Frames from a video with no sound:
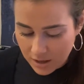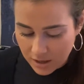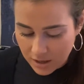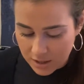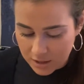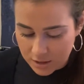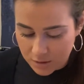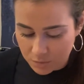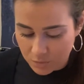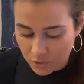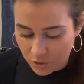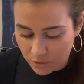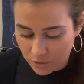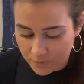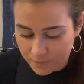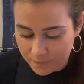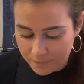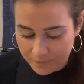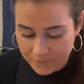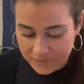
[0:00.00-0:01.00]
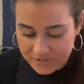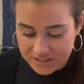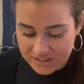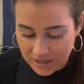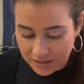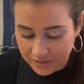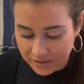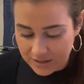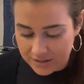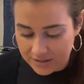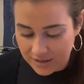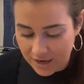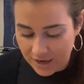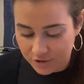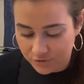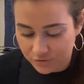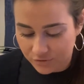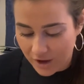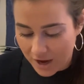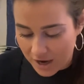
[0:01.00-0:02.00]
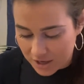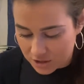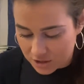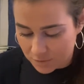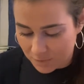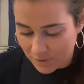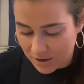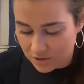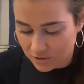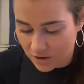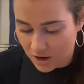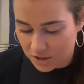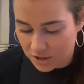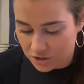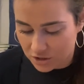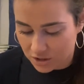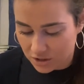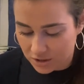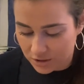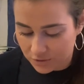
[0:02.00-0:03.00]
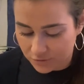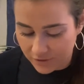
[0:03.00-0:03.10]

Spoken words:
"It's Moon." Suddenly his eyes flashed in my direction. His